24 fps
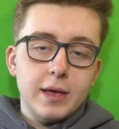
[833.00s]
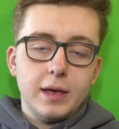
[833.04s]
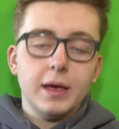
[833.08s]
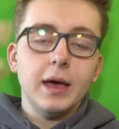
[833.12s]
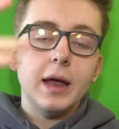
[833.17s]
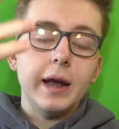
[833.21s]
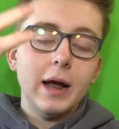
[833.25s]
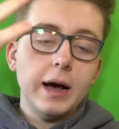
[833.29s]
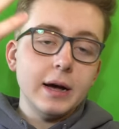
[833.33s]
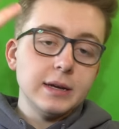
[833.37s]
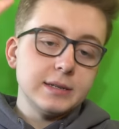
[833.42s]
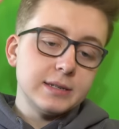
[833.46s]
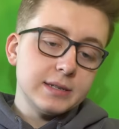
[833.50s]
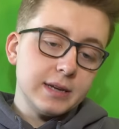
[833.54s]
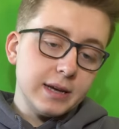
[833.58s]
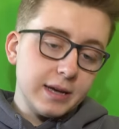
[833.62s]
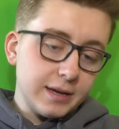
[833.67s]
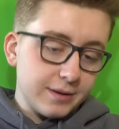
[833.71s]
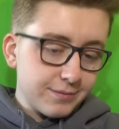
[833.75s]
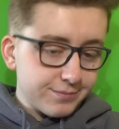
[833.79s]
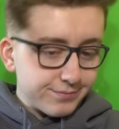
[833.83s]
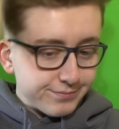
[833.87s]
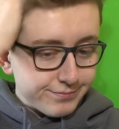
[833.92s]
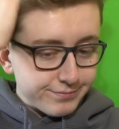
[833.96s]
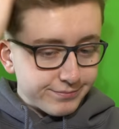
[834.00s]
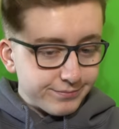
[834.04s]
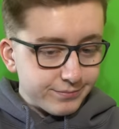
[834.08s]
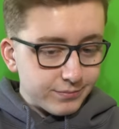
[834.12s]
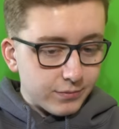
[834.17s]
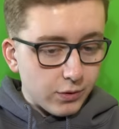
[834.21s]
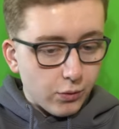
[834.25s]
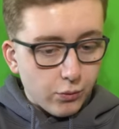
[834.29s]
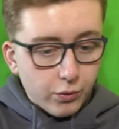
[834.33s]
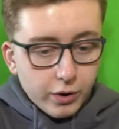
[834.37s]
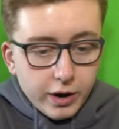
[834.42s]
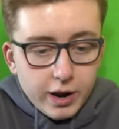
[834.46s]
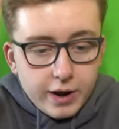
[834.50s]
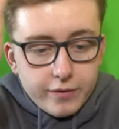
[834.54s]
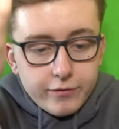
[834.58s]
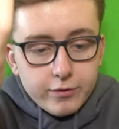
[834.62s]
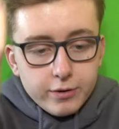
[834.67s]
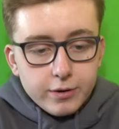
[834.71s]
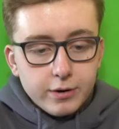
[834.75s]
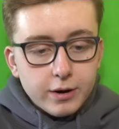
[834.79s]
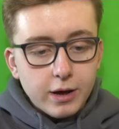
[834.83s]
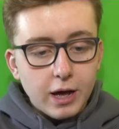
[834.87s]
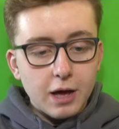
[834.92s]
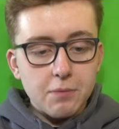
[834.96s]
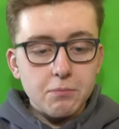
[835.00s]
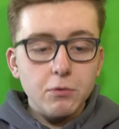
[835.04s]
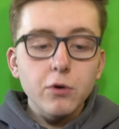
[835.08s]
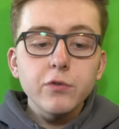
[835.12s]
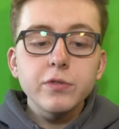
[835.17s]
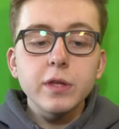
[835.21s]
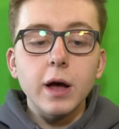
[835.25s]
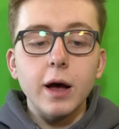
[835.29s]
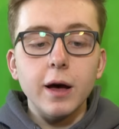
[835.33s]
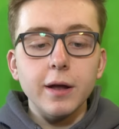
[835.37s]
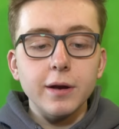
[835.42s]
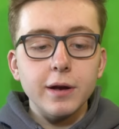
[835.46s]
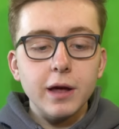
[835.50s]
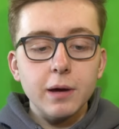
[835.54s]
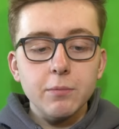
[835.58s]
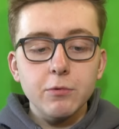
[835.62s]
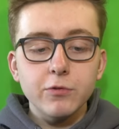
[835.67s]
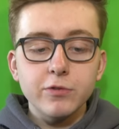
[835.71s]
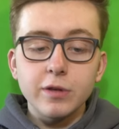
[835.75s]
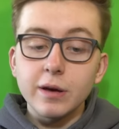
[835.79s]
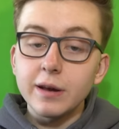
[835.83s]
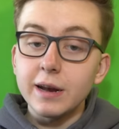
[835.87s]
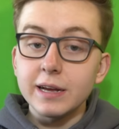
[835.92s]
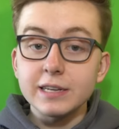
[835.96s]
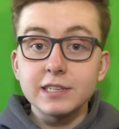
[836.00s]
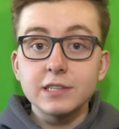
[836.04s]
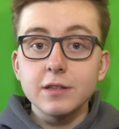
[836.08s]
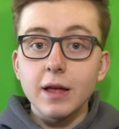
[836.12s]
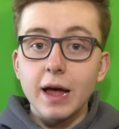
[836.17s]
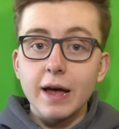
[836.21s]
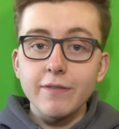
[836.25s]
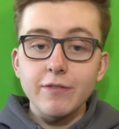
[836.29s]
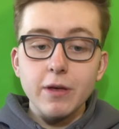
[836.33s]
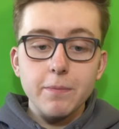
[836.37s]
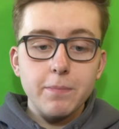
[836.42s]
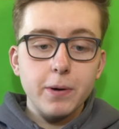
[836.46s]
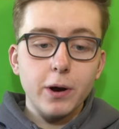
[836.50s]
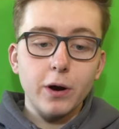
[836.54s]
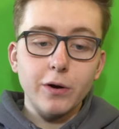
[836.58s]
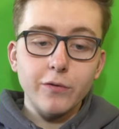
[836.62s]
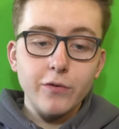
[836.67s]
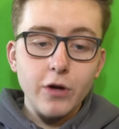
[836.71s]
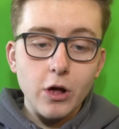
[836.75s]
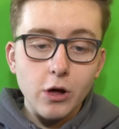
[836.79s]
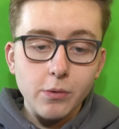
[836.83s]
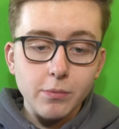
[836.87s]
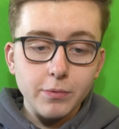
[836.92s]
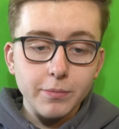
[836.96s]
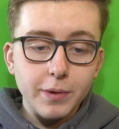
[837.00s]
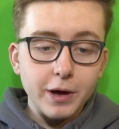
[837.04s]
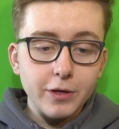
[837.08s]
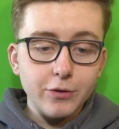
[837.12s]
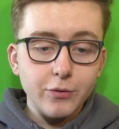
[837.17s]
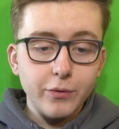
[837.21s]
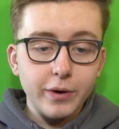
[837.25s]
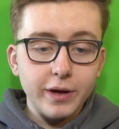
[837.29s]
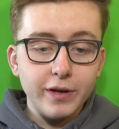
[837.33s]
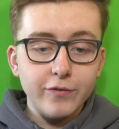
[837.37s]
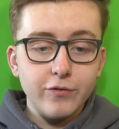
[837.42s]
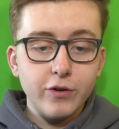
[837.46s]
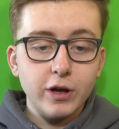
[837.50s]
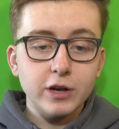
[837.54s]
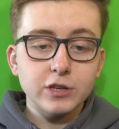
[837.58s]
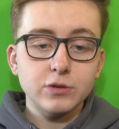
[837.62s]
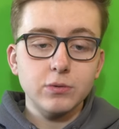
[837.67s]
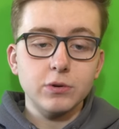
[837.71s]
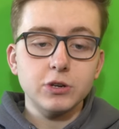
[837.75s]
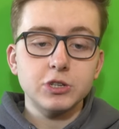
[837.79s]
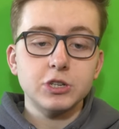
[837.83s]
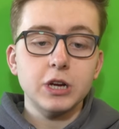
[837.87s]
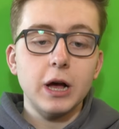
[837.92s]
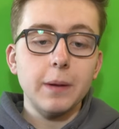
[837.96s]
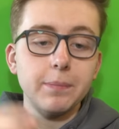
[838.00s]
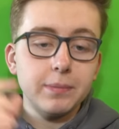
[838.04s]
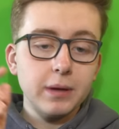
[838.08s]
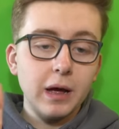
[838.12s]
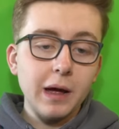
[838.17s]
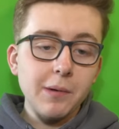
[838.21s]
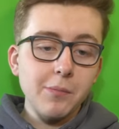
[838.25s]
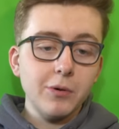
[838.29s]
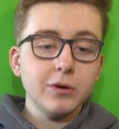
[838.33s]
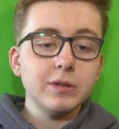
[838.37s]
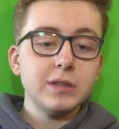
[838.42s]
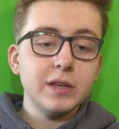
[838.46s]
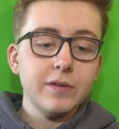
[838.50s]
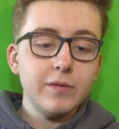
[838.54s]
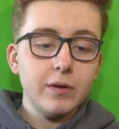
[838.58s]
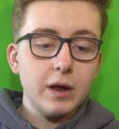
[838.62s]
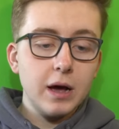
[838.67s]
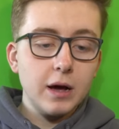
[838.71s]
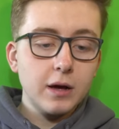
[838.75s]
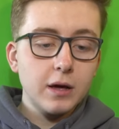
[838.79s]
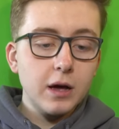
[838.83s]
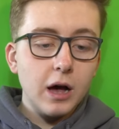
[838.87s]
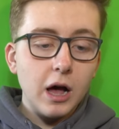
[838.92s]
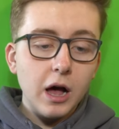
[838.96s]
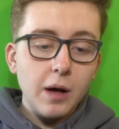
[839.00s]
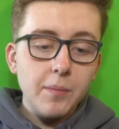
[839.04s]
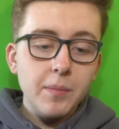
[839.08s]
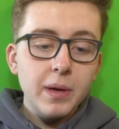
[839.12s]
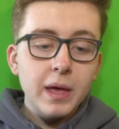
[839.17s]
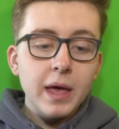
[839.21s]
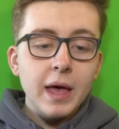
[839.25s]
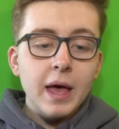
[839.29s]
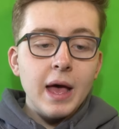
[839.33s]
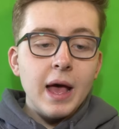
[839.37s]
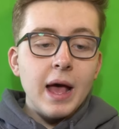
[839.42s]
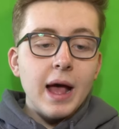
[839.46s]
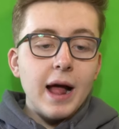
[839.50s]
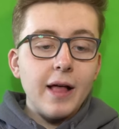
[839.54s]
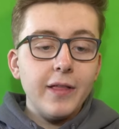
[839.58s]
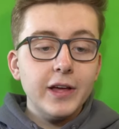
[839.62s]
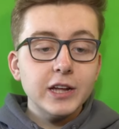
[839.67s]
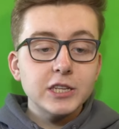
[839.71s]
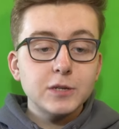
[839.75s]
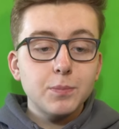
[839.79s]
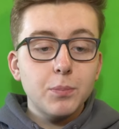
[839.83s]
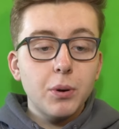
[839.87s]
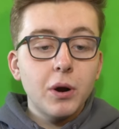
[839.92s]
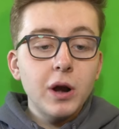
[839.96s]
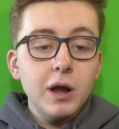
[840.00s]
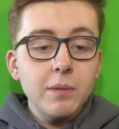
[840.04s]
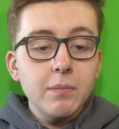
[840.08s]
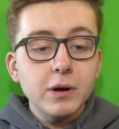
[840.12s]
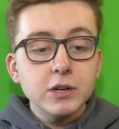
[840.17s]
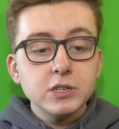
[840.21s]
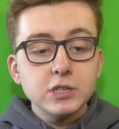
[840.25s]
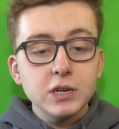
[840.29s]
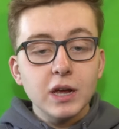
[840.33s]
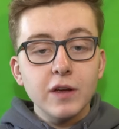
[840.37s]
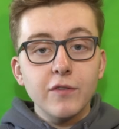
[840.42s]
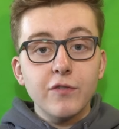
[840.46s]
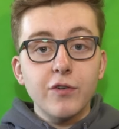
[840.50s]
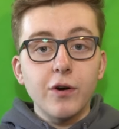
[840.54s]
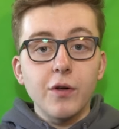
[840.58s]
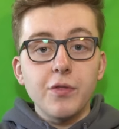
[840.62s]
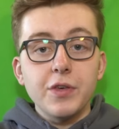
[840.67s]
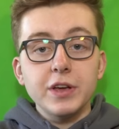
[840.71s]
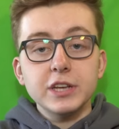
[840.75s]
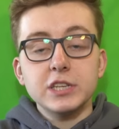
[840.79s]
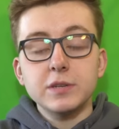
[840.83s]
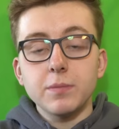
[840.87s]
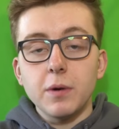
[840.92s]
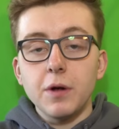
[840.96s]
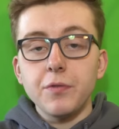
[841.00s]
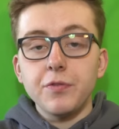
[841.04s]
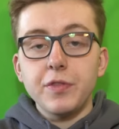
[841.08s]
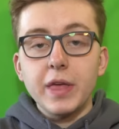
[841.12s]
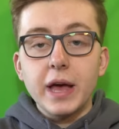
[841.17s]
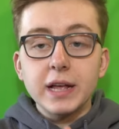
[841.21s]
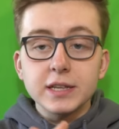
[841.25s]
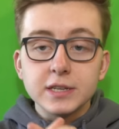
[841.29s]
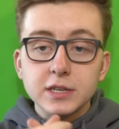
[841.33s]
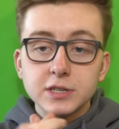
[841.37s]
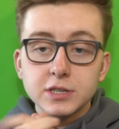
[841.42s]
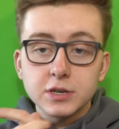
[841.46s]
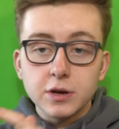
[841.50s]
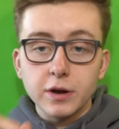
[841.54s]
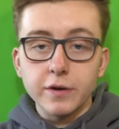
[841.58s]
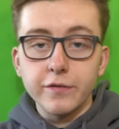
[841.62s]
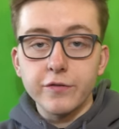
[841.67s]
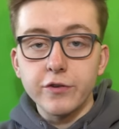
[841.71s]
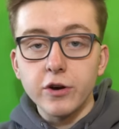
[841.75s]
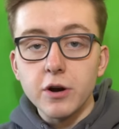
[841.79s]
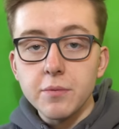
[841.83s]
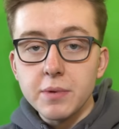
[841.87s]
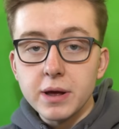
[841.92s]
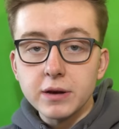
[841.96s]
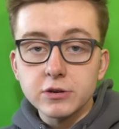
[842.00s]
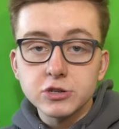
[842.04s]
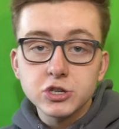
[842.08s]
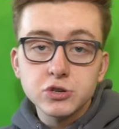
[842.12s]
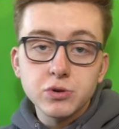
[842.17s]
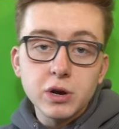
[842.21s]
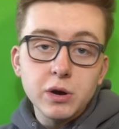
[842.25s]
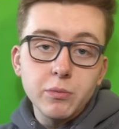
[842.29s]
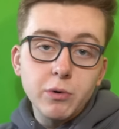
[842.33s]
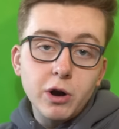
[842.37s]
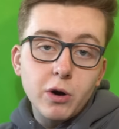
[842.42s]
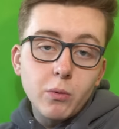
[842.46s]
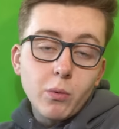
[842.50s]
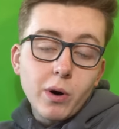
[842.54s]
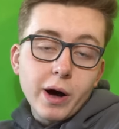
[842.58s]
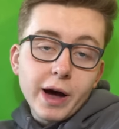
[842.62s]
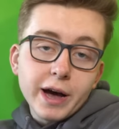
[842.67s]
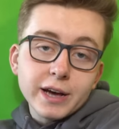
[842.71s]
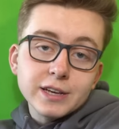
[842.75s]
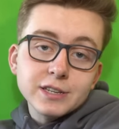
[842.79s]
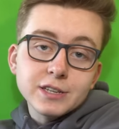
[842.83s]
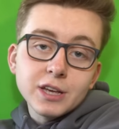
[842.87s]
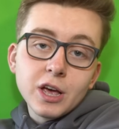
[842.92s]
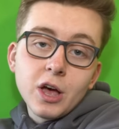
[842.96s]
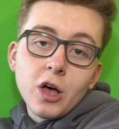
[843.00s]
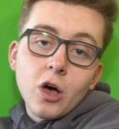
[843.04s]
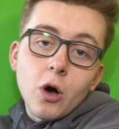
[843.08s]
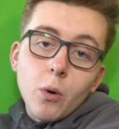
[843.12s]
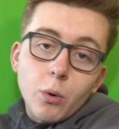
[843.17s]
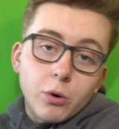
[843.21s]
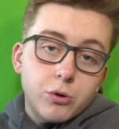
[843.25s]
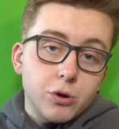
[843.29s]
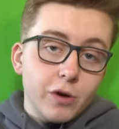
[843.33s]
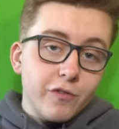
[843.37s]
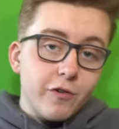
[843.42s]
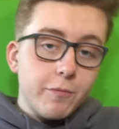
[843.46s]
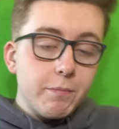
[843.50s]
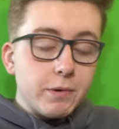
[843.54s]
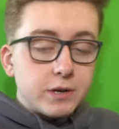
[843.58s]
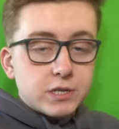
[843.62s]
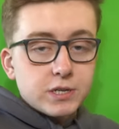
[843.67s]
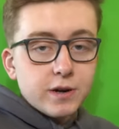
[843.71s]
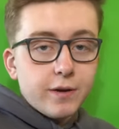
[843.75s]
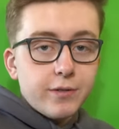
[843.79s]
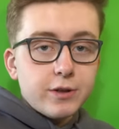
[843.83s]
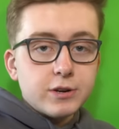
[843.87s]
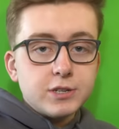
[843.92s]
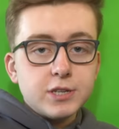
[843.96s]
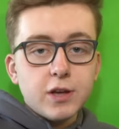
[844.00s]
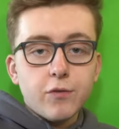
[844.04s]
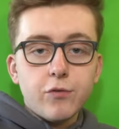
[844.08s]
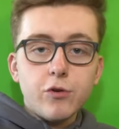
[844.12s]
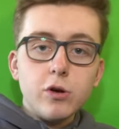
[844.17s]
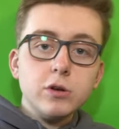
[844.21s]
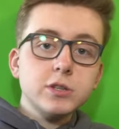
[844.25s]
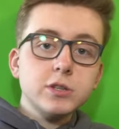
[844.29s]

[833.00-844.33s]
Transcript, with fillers: and I was like, whatever. I moved on. I moved on. I still have that pair available, by the way. If you guys want to shop, tommyboytv.com. And that's pretty much it for this month. That is confront. Now, streetwear wise. We do have a bunch of other stuff. We